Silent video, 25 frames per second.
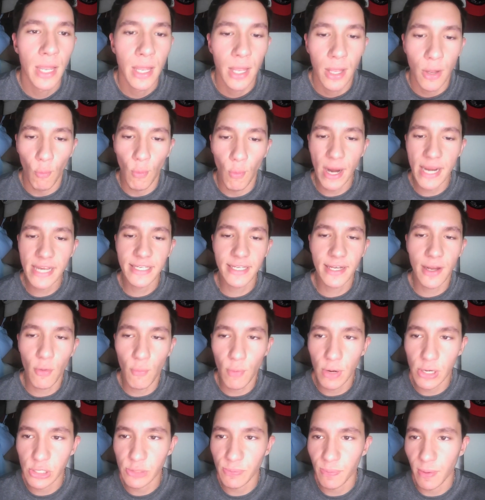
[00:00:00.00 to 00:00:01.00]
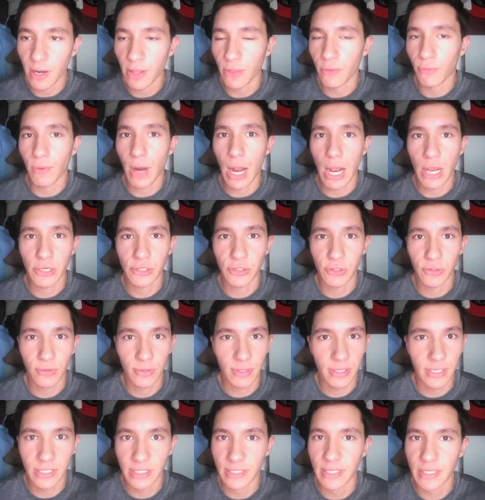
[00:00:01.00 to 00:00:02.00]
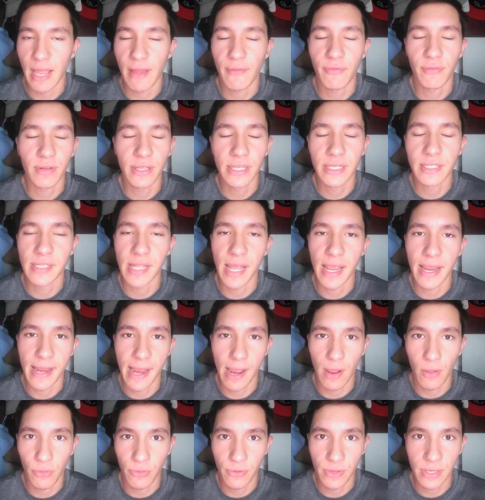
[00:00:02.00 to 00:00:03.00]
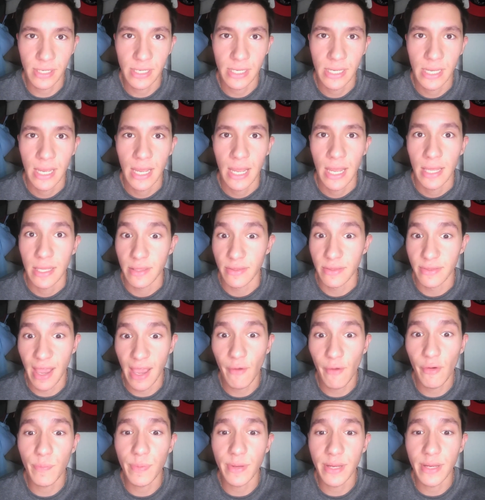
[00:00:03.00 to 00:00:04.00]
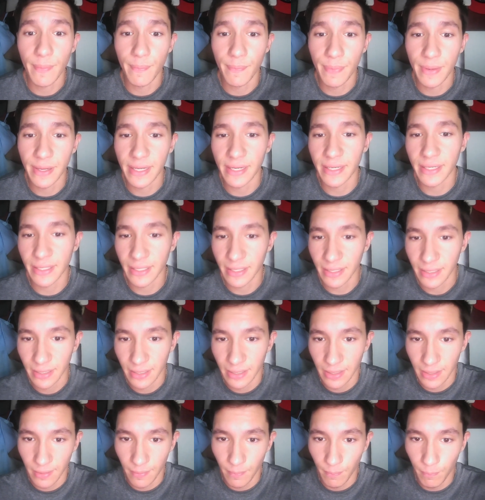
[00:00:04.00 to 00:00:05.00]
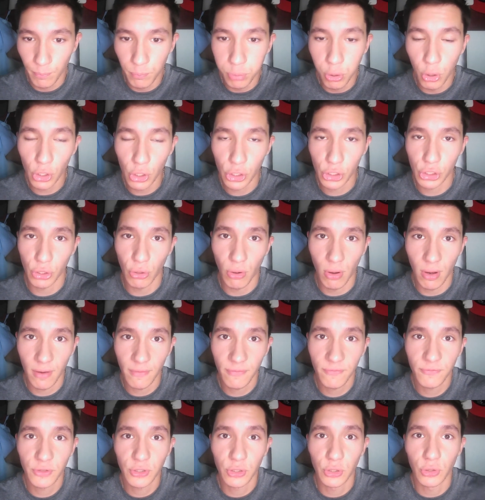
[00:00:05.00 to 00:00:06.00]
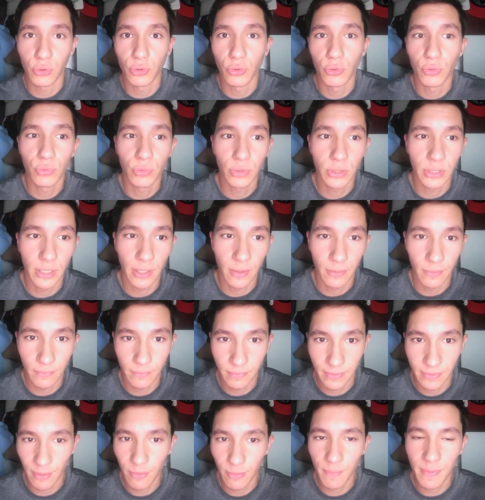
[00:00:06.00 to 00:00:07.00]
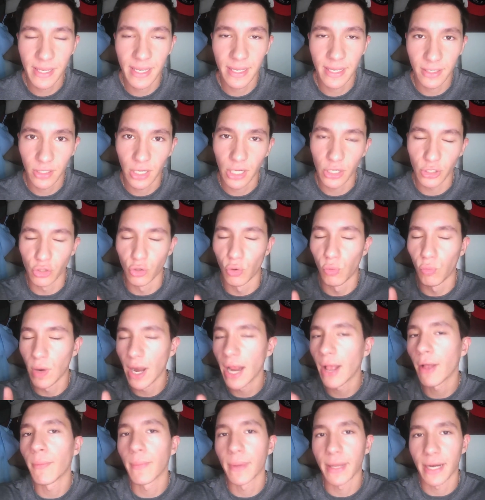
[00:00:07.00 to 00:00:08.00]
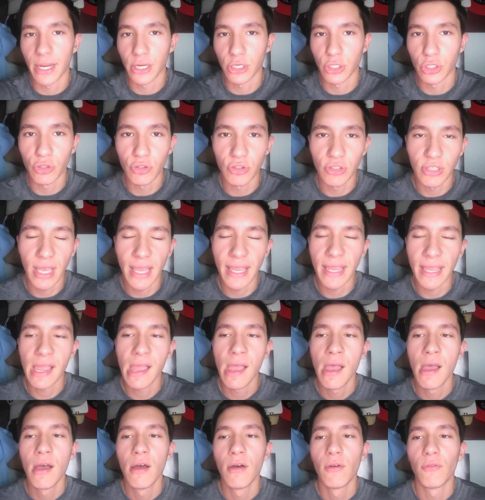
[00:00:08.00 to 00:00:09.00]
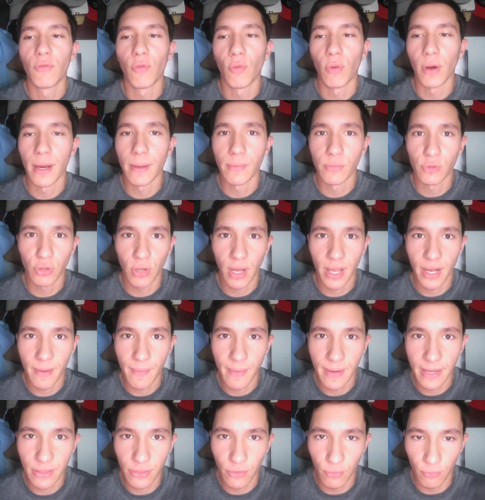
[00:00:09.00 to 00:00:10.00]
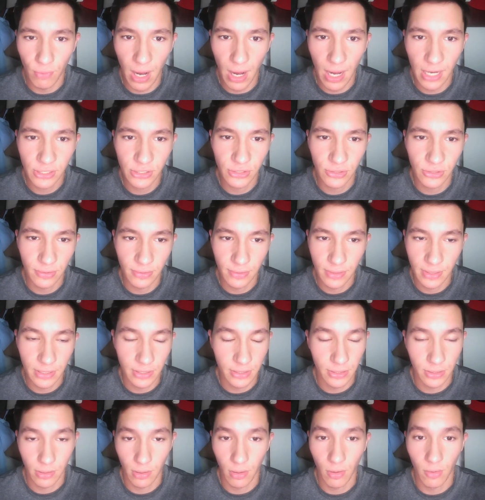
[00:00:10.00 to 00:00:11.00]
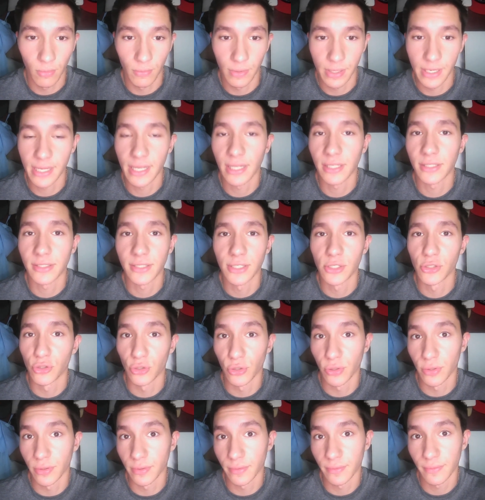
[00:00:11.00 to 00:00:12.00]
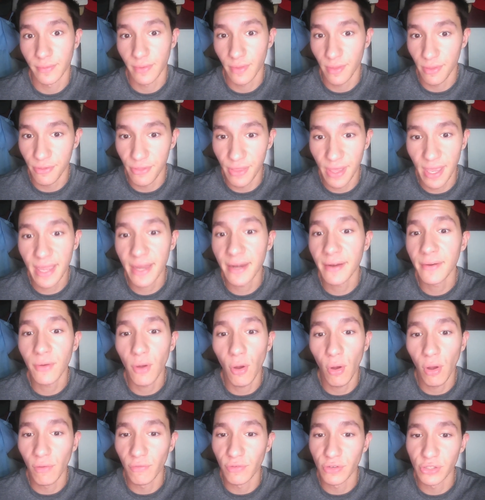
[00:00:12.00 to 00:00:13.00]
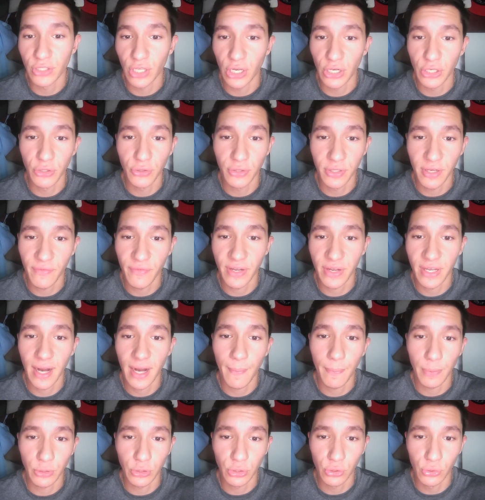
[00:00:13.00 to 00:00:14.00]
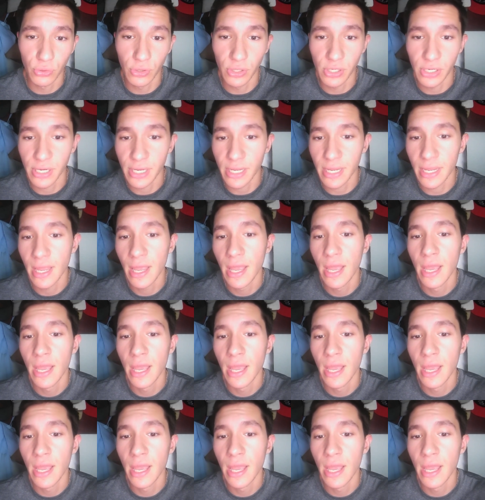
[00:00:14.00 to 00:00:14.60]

ways he could win a spot on the roster is definitely staying healthy. That would be a big push off to, you know, that would be a derailment, I should say, for him trying to make the roster is, oh, he gets injured. Then, all of a sudden, you're giving an opportunity